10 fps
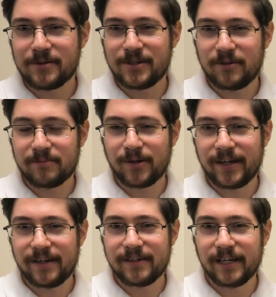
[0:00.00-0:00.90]
so I'm going
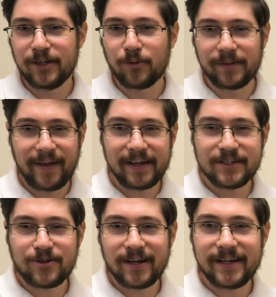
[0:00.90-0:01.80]
to ignore that
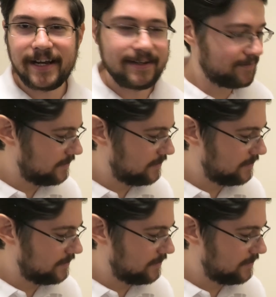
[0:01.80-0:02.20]
and try again.